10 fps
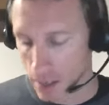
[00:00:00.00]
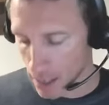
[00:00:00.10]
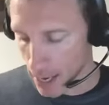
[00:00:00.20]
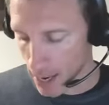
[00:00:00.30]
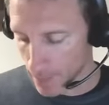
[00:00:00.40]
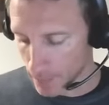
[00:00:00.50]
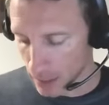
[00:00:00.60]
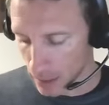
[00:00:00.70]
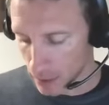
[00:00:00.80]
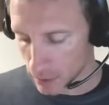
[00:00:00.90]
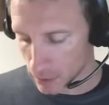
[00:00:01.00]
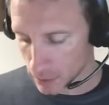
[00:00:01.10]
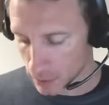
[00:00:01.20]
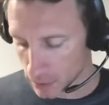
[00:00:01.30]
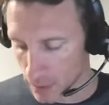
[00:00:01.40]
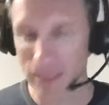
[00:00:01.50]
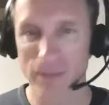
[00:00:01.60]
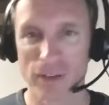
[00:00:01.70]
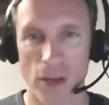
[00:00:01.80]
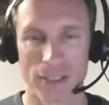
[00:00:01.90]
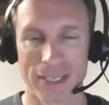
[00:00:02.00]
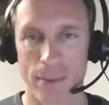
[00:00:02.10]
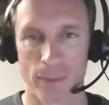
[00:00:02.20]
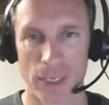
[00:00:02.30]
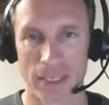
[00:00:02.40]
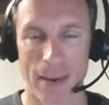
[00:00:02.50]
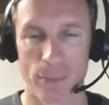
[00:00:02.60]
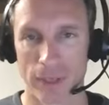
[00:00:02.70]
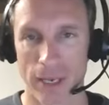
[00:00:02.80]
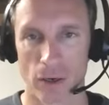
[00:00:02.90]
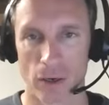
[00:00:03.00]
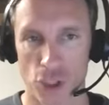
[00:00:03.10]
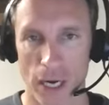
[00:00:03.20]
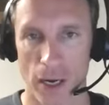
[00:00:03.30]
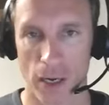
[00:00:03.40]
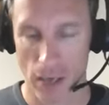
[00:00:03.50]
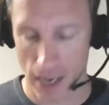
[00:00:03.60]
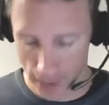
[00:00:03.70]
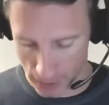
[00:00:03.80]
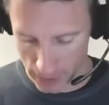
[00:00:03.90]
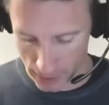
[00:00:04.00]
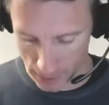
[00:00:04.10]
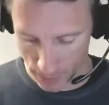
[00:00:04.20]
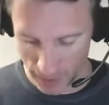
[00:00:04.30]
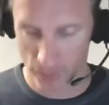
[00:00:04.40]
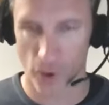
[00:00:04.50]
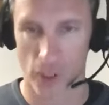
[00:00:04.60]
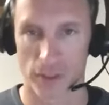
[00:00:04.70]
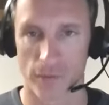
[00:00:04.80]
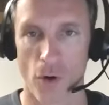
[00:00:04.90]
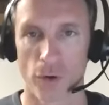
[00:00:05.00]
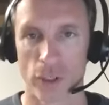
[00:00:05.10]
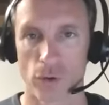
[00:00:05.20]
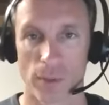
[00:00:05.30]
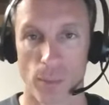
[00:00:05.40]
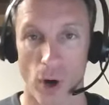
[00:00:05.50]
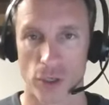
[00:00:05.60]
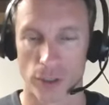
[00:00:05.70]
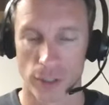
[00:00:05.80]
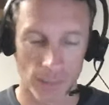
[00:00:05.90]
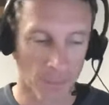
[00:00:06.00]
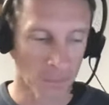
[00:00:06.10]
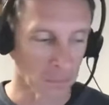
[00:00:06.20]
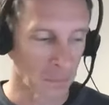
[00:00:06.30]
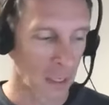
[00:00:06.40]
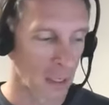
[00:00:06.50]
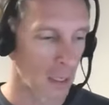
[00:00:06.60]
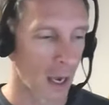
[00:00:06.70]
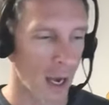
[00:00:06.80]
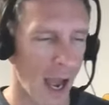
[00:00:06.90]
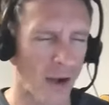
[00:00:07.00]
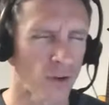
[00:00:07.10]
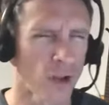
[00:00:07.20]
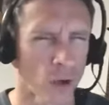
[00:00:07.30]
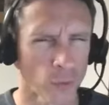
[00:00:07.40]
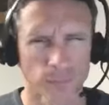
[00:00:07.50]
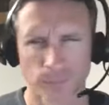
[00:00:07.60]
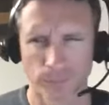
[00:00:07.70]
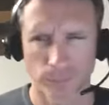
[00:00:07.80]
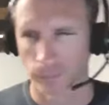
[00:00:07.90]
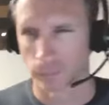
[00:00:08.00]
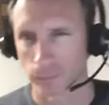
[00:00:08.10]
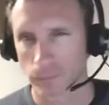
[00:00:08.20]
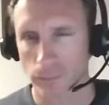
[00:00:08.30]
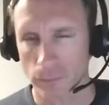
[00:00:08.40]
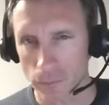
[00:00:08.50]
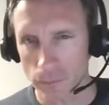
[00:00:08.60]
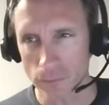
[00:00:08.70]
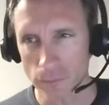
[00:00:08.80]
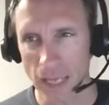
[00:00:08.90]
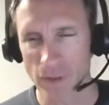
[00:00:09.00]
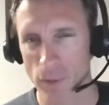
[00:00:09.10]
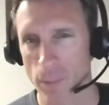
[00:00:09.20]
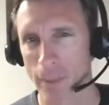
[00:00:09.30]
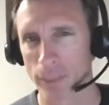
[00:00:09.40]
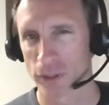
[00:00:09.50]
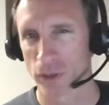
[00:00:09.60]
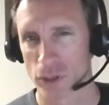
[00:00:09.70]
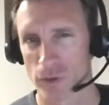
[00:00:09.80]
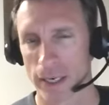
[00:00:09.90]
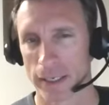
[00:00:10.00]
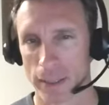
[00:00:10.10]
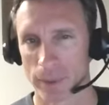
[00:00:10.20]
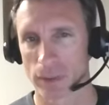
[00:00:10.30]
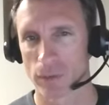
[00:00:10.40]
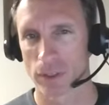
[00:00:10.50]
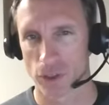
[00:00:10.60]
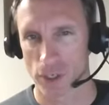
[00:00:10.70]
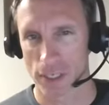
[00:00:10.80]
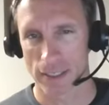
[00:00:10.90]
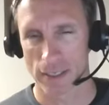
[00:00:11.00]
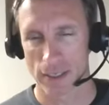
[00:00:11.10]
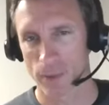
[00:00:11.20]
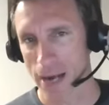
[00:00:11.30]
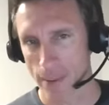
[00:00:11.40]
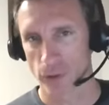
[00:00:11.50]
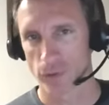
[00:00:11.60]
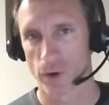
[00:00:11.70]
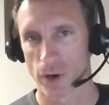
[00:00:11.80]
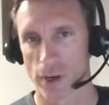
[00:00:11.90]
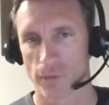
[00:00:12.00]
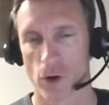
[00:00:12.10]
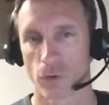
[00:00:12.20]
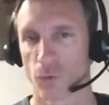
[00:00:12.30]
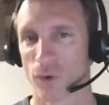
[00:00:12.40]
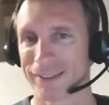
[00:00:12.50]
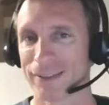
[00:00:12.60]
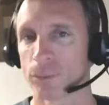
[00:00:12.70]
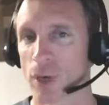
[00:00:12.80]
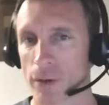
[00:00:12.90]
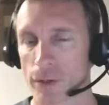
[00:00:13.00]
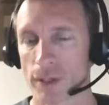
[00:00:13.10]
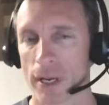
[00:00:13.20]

Let me give you another example, and then I'll share kind of the pitfalls of only doing it partially. I don't know if they're popular in Australia, but there was a circus here that perhaps you've heard of called Ringling Brothers